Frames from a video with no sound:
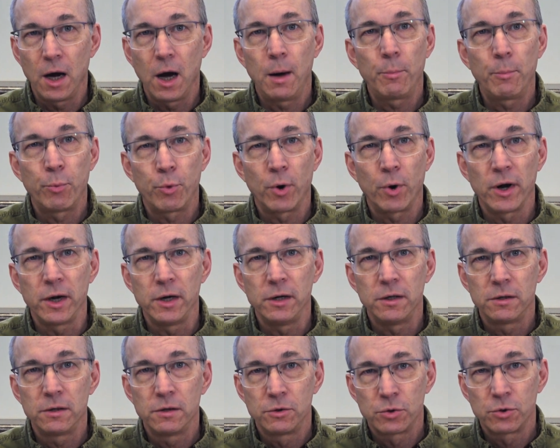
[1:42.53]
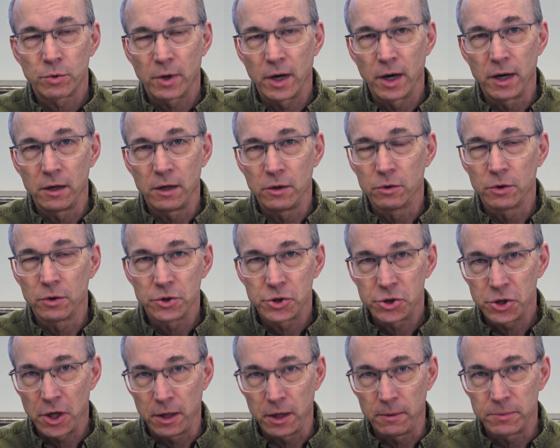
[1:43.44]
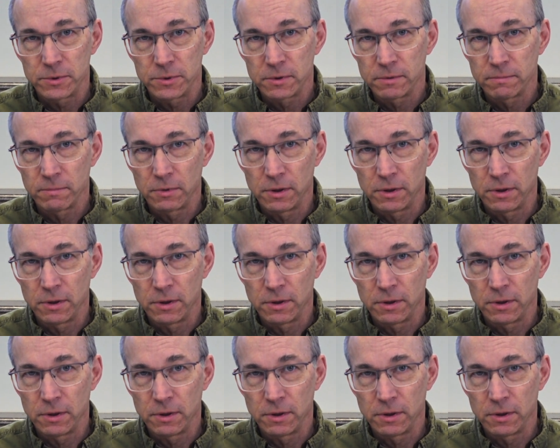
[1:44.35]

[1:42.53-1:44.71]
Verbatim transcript: upright triangle shapes.